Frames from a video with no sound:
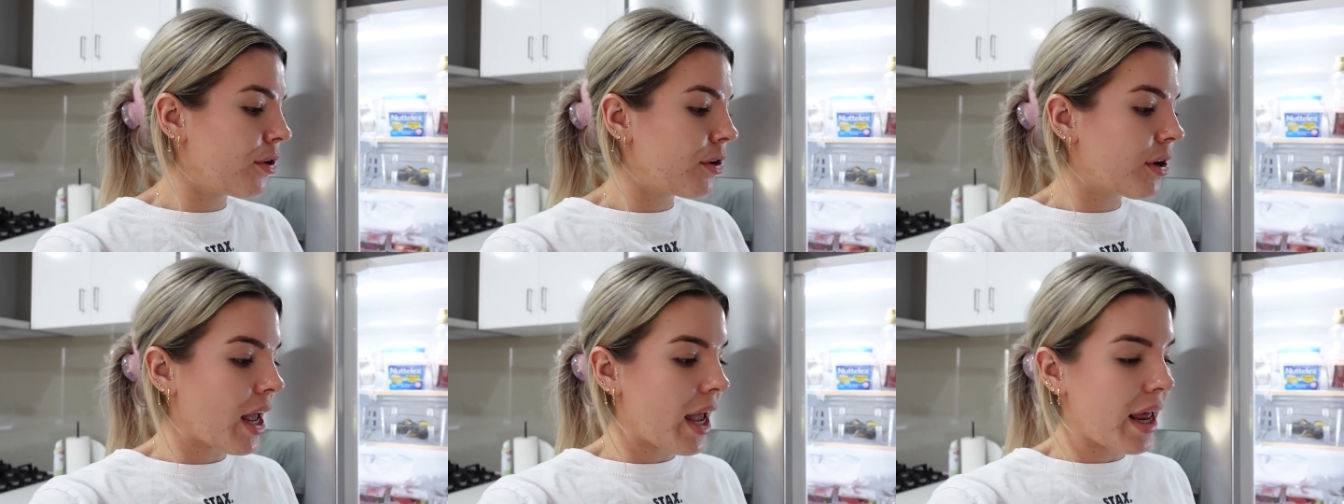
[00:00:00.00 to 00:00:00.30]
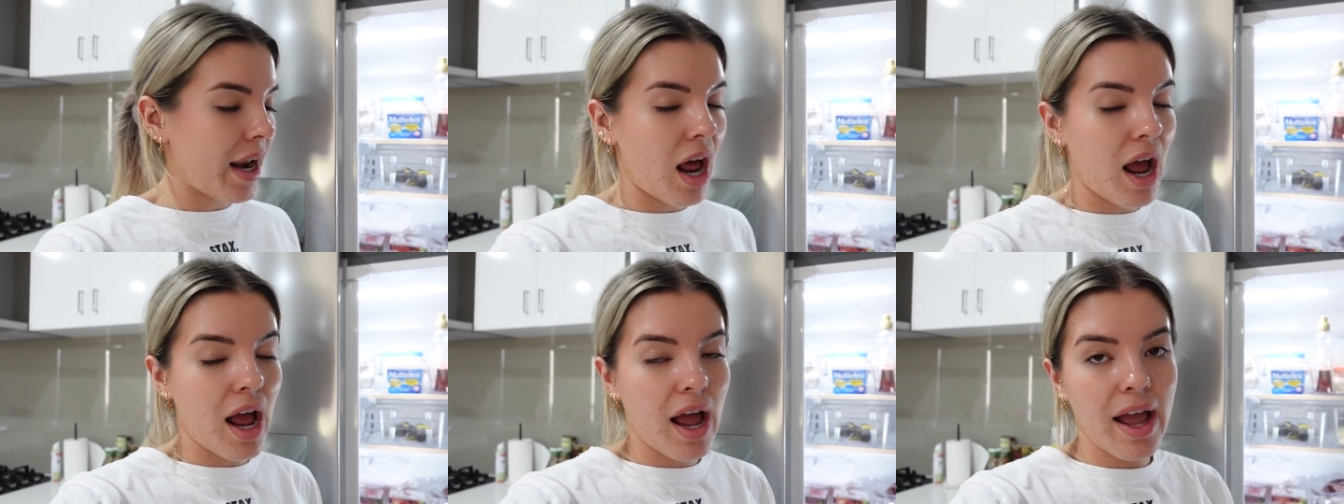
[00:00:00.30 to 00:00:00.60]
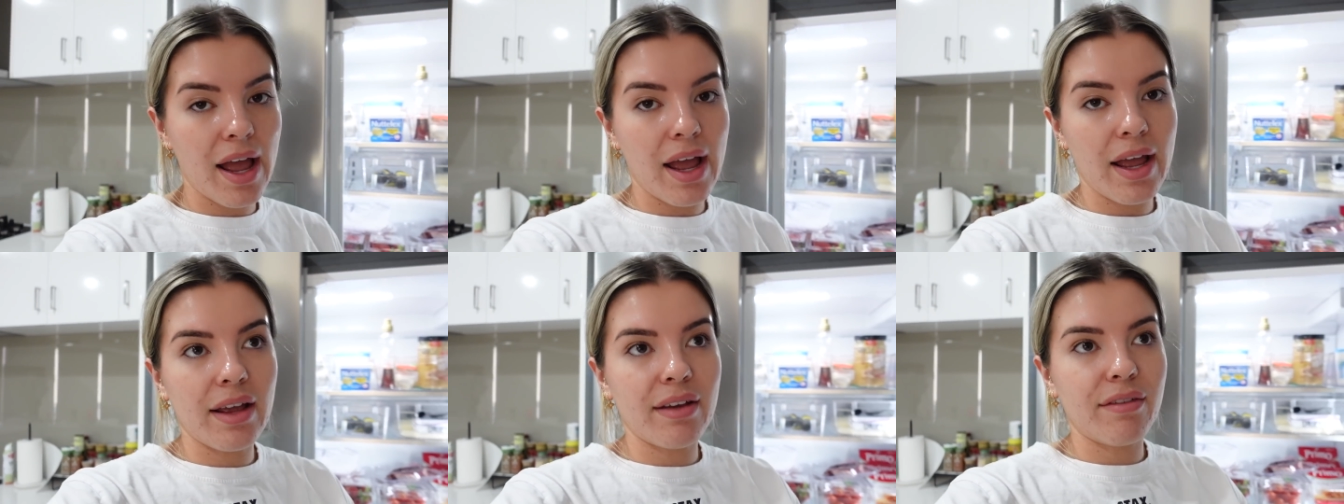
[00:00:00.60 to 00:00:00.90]
and
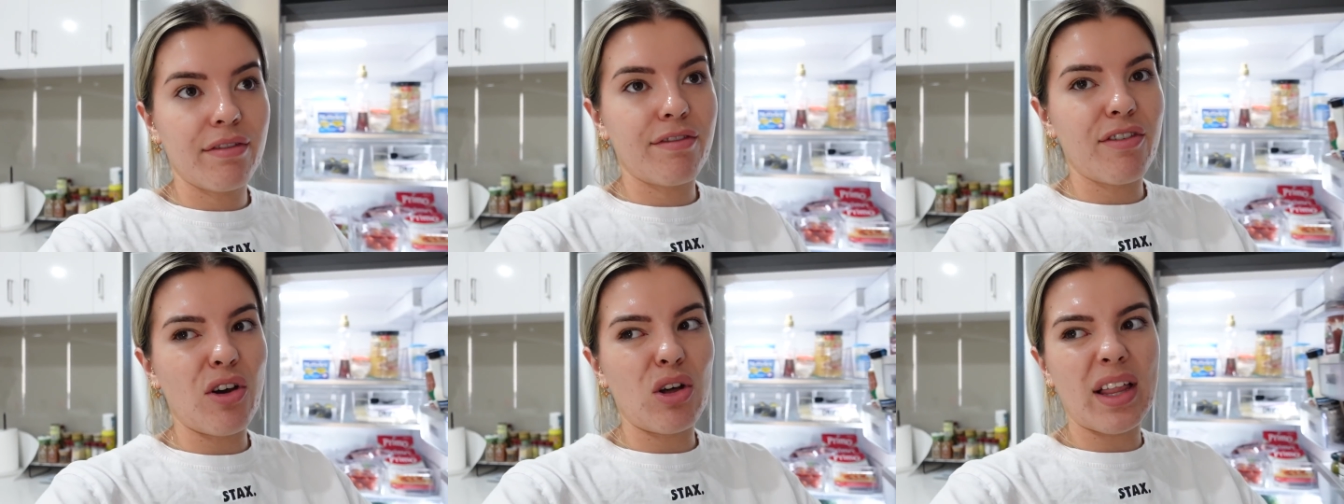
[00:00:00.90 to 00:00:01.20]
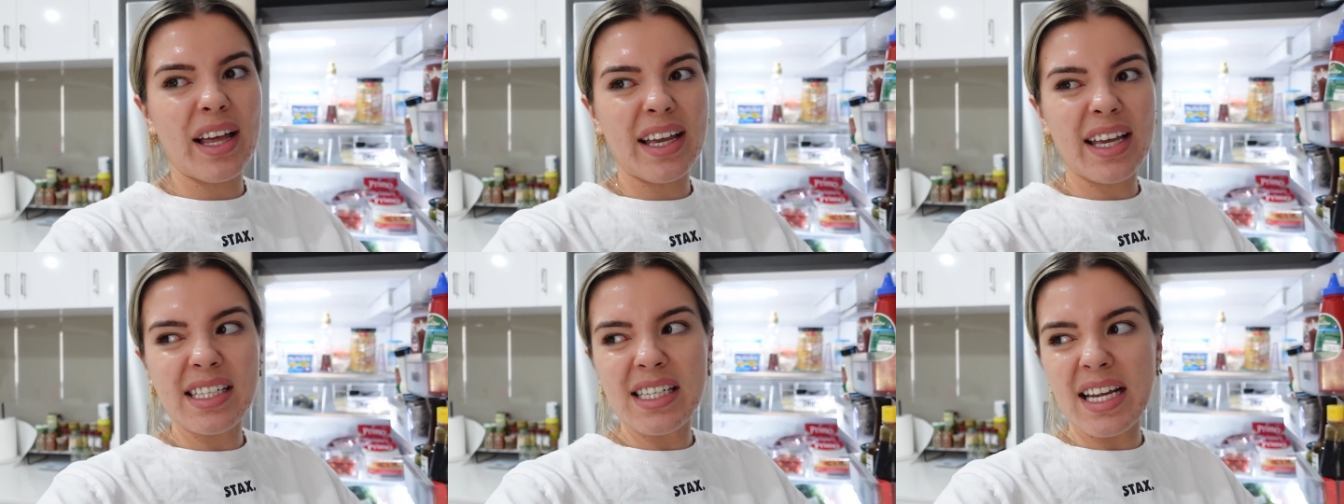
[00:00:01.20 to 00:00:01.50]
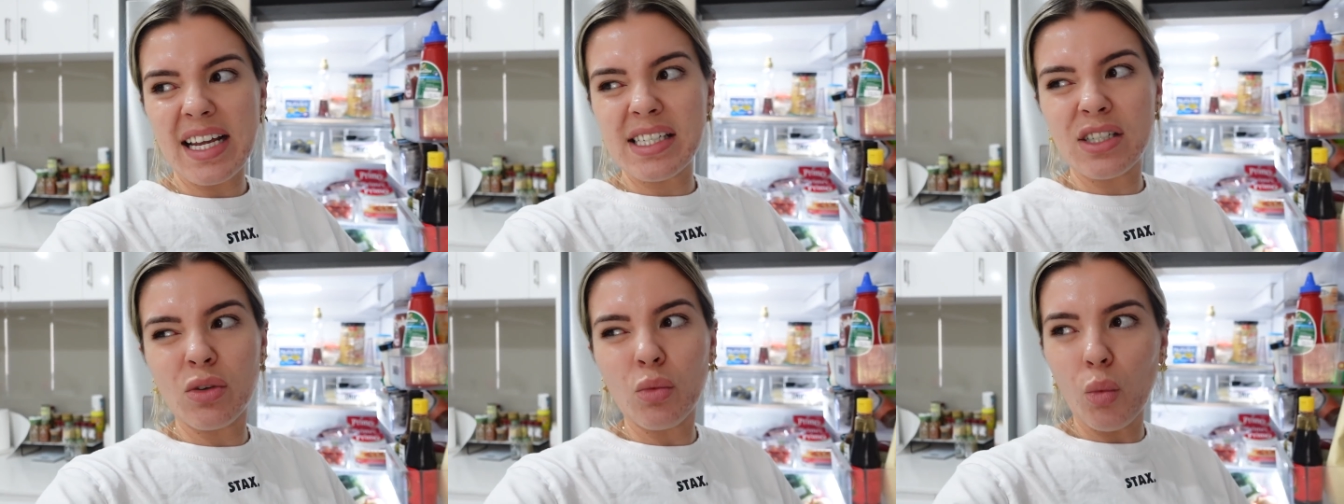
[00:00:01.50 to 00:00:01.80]
I felt like it
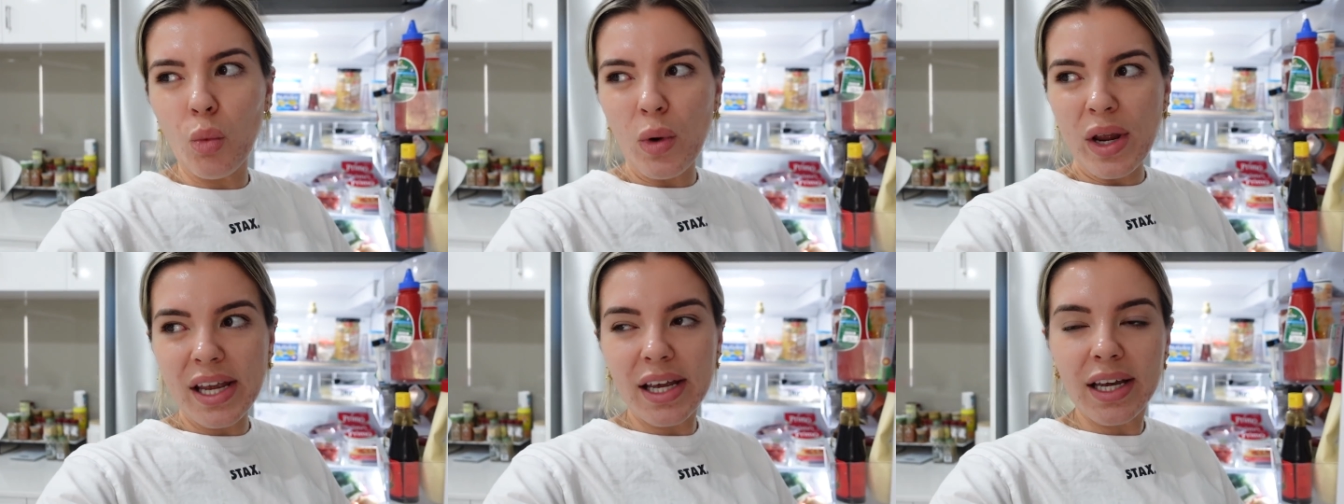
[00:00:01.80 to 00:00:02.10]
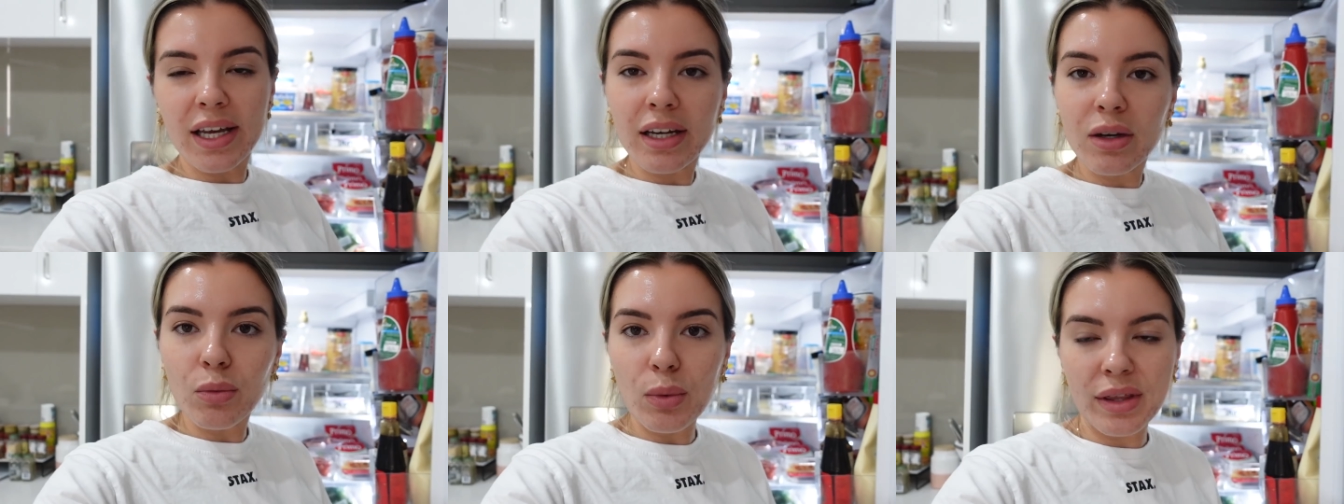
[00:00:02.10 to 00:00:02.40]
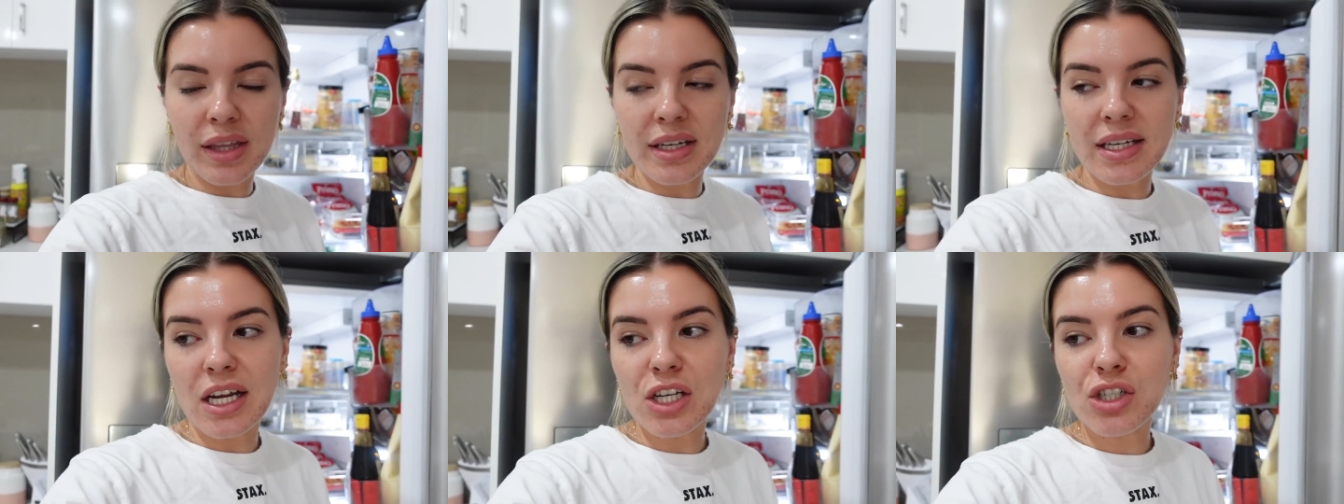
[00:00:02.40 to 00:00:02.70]
tasted weird
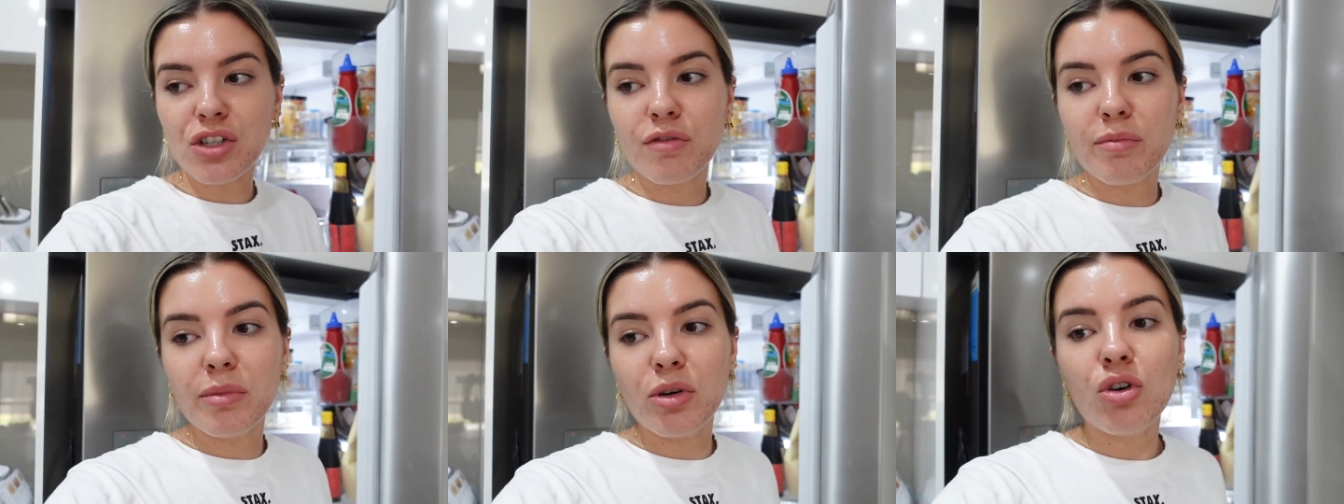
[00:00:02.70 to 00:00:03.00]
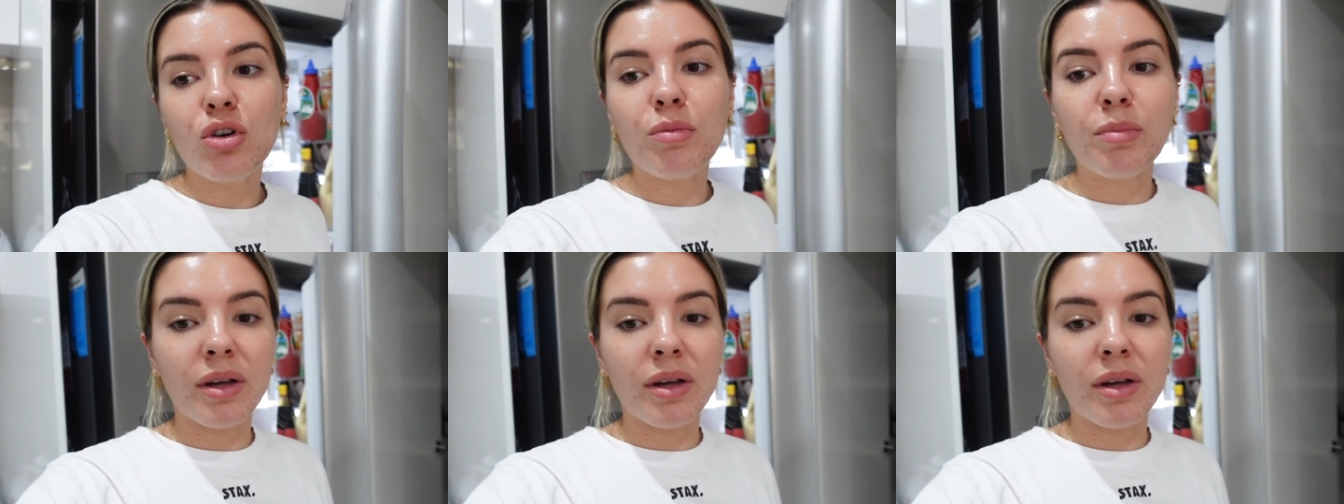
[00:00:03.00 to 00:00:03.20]
with a dash of milk,